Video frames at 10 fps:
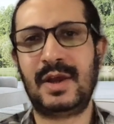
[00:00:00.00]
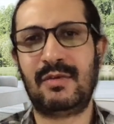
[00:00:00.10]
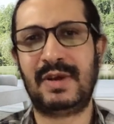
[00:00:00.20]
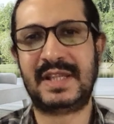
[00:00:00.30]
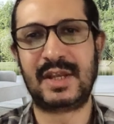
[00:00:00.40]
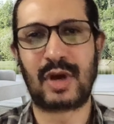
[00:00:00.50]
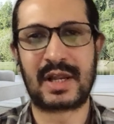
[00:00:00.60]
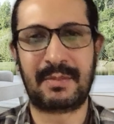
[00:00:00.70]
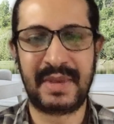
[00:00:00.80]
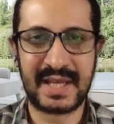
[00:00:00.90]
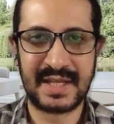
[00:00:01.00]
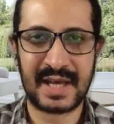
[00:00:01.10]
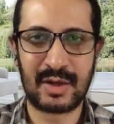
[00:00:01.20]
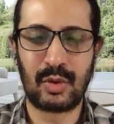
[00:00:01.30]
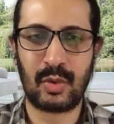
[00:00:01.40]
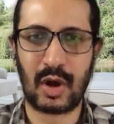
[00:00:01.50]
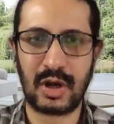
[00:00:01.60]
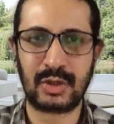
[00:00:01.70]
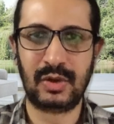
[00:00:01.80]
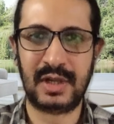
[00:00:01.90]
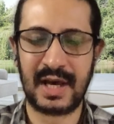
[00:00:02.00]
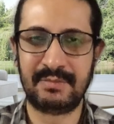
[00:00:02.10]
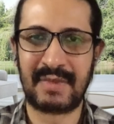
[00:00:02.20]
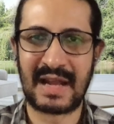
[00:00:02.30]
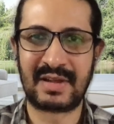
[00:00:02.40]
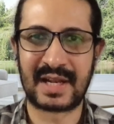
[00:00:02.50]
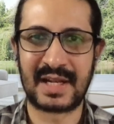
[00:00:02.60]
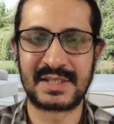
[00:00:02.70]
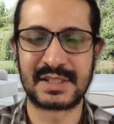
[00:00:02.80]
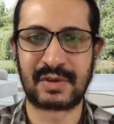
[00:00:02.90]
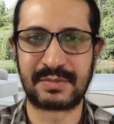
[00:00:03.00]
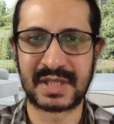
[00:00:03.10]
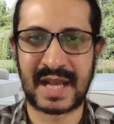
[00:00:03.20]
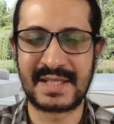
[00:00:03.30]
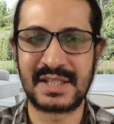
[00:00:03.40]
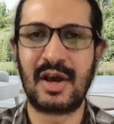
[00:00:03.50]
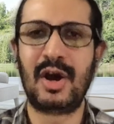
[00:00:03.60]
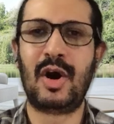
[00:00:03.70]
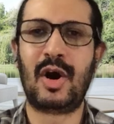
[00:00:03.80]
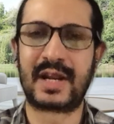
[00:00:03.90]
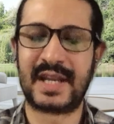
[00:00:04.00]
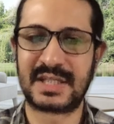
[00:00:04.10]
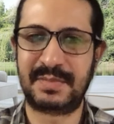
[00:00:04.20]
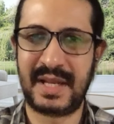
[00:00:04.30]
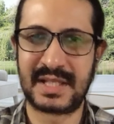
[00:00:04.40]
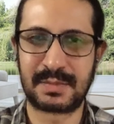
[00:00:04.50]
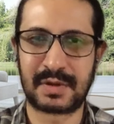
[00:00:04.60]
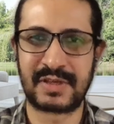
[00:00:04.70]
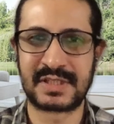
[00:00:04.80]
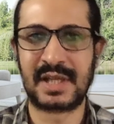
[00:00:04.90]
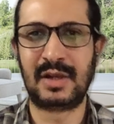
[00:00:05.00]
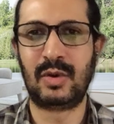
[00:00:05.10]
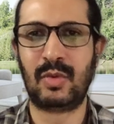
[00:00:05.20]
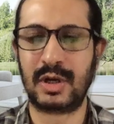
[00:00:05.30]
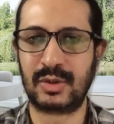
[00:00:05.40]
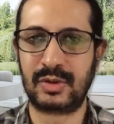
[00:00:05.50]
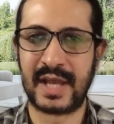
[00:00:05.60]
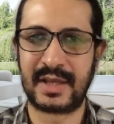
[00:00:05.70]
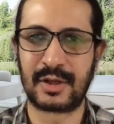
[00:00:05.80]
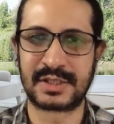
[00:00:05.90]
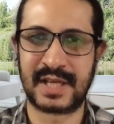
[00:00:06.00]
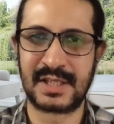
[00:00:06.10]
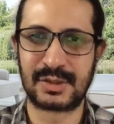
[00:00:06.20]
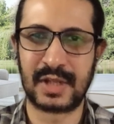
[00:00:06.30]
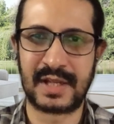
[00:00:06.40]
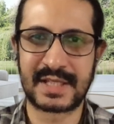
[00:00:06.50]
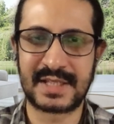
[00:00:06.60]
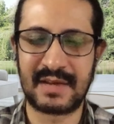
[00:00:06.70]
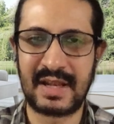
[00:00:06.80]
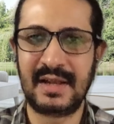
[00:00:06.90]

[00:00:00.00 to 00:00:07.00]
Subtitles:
Whether you are a beginner who want to learn malware analysis from scratch or an experienced professional who want to take your skills to the next level,